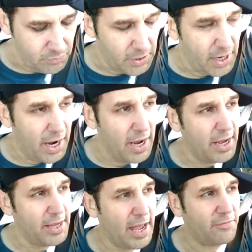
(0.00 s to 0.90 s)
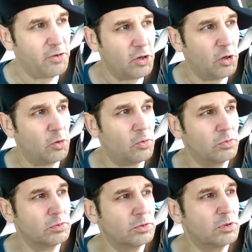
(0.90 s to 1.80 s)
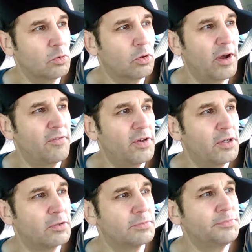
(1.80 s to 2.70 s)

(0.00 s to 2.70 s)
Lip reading: But I have to go where I feel.